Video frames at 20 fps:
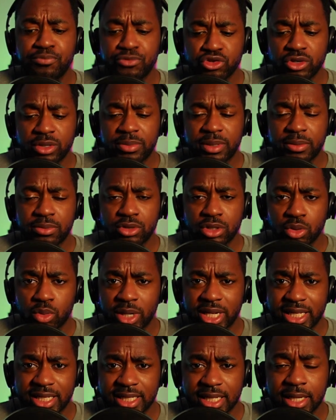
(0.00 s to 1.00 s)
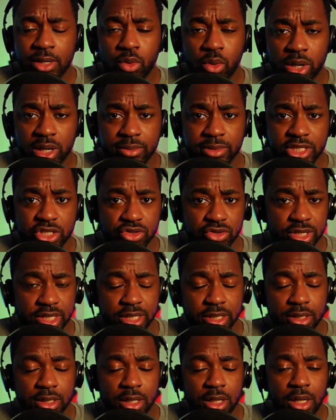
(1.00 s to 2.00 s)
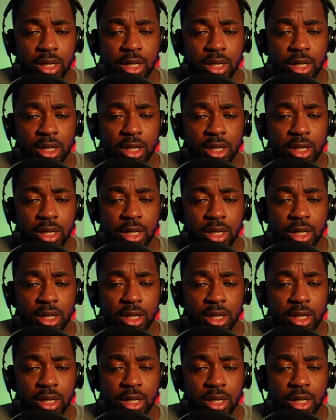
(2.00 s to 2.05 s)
treat people the way that they want to be treated?